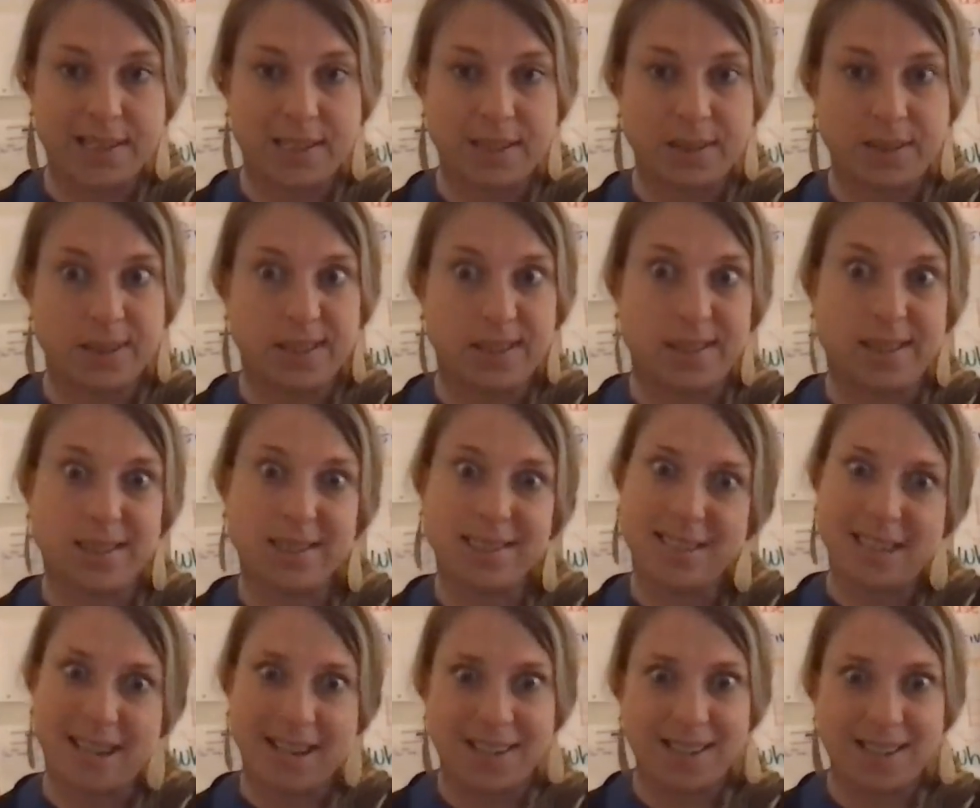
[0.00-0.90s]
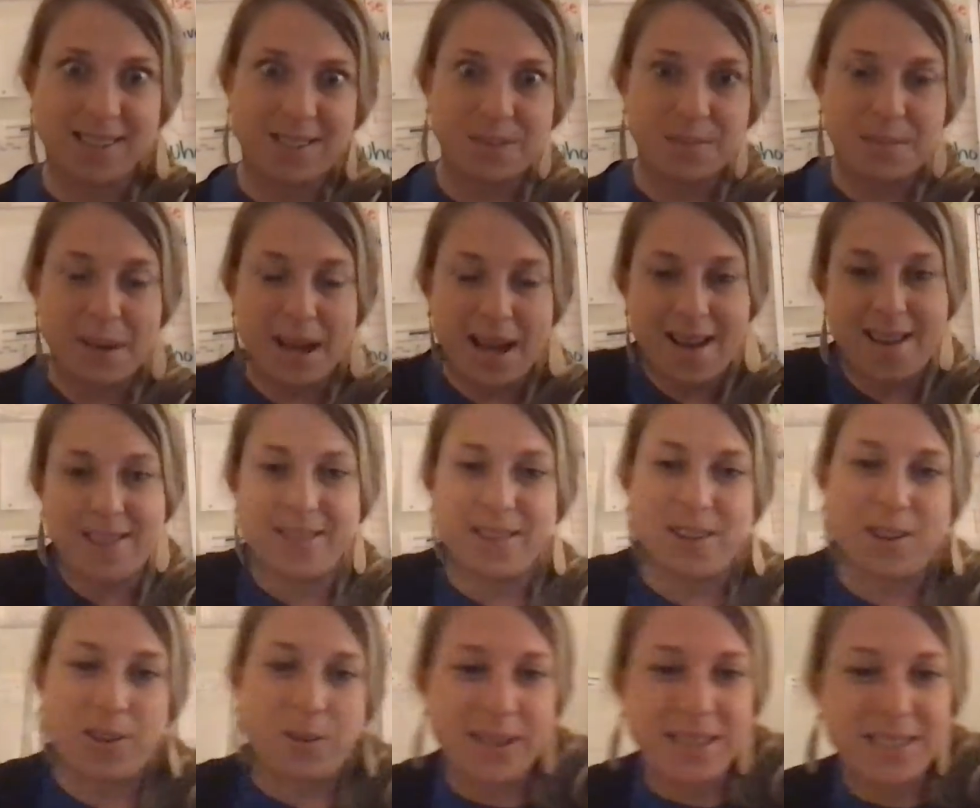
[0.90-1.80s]
So it's not science or math,
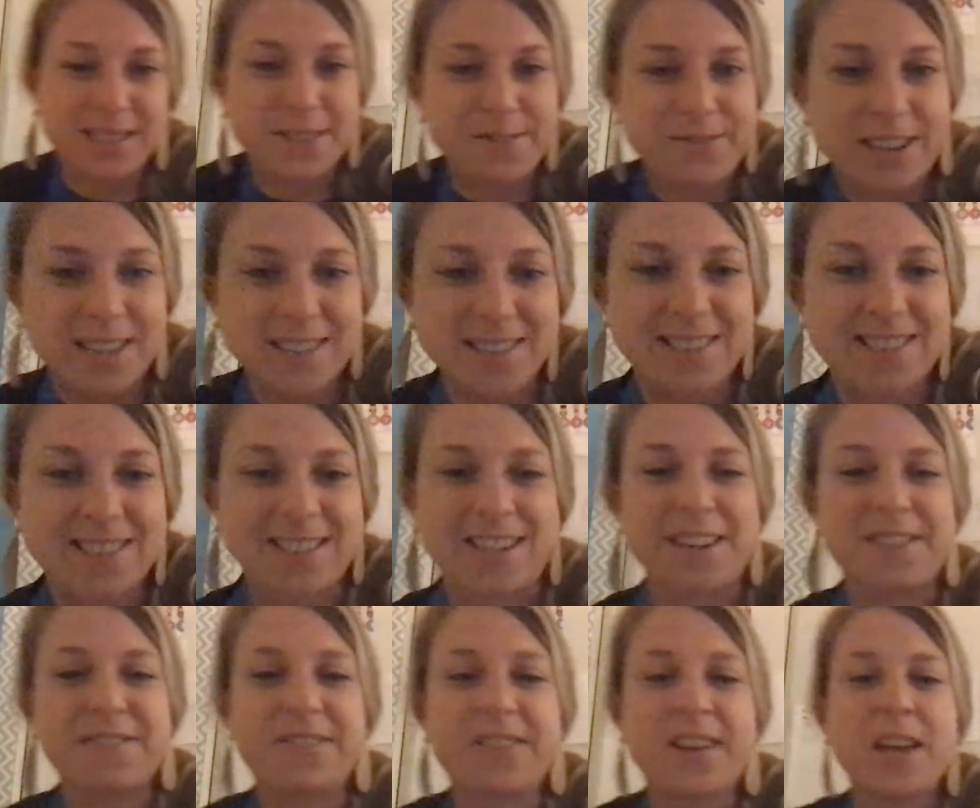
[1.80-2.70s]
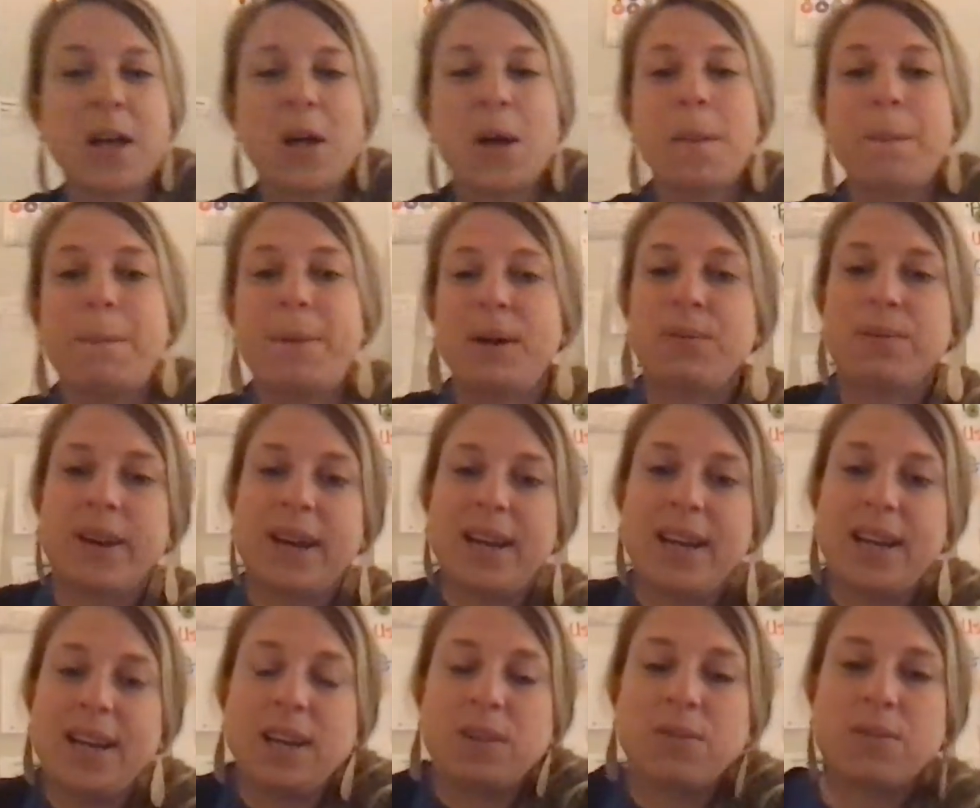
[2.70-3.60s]
always the fun stuff, but
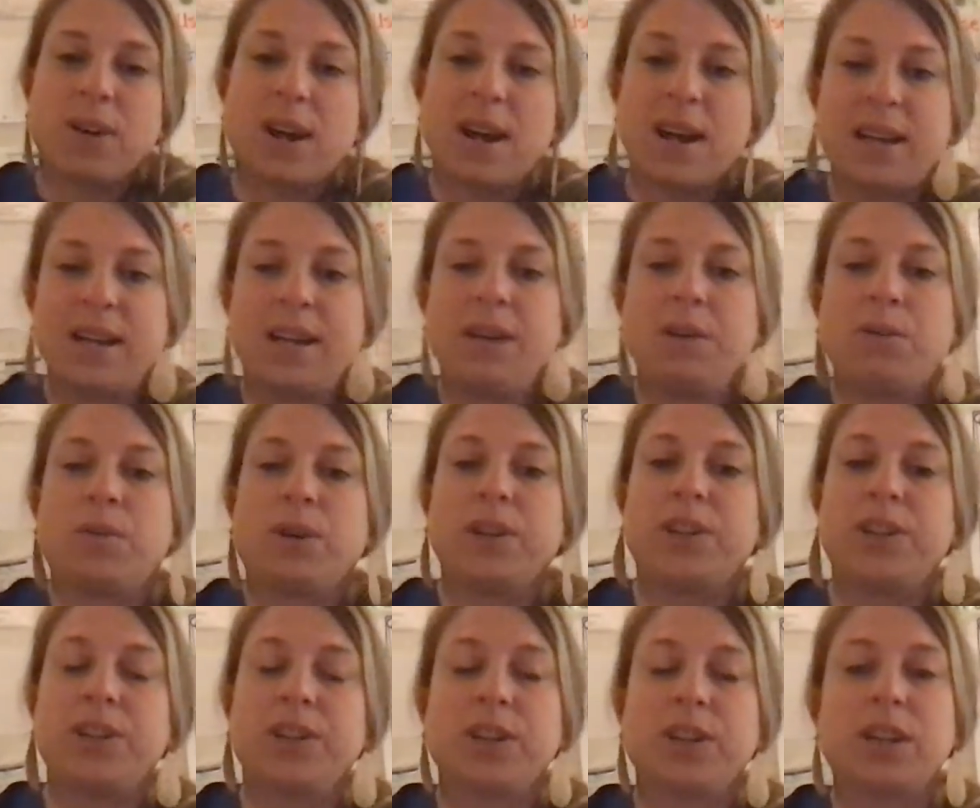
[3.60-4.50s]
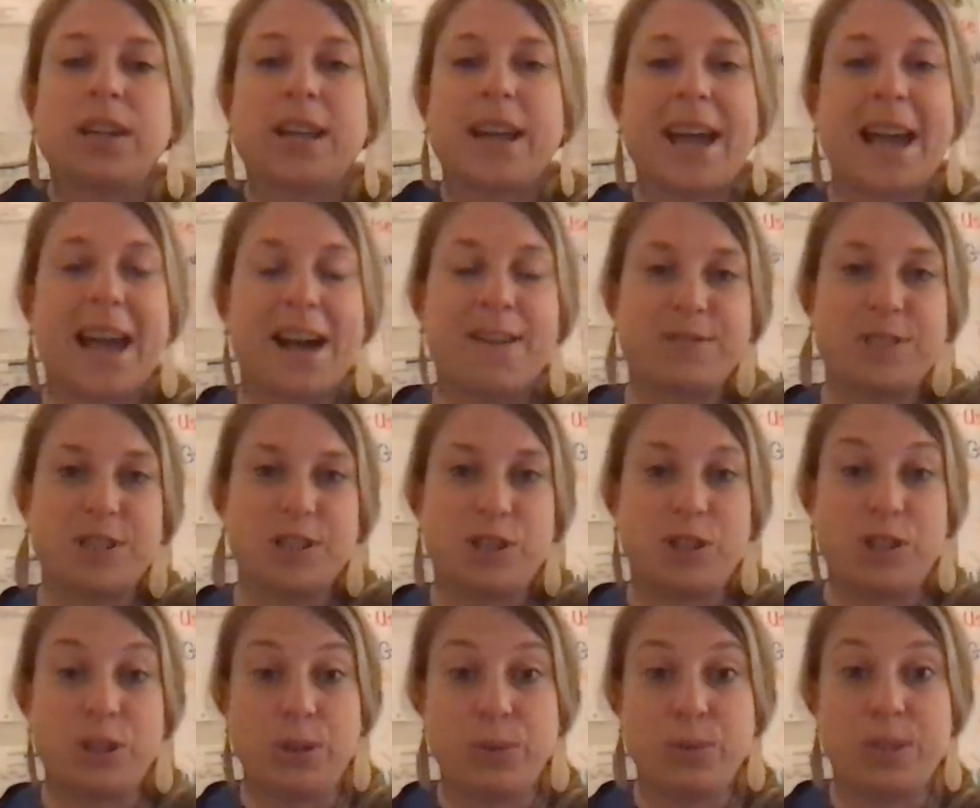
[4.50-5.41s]
reading and writing where you're going to have to
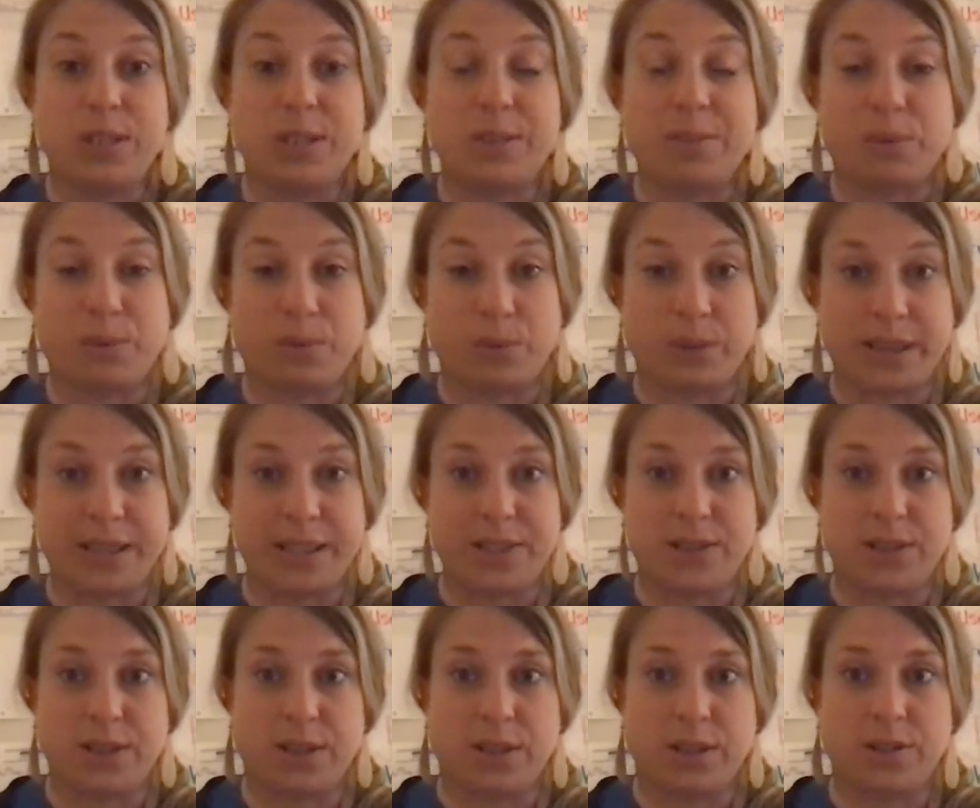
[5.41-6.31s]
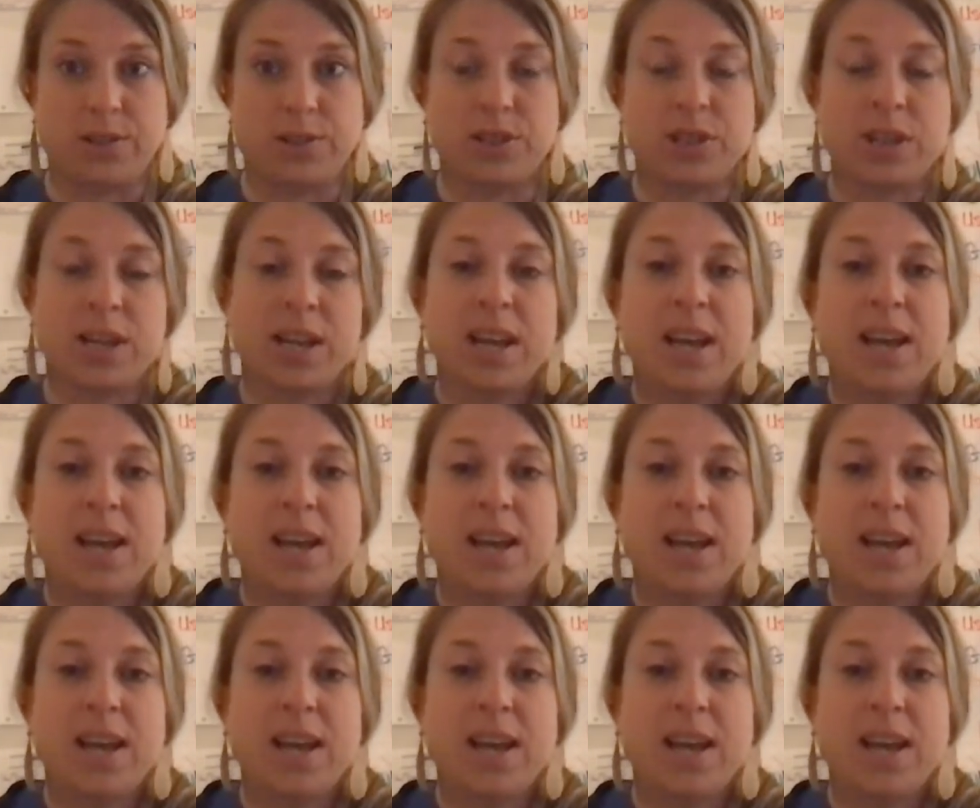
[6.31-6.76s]
do some research.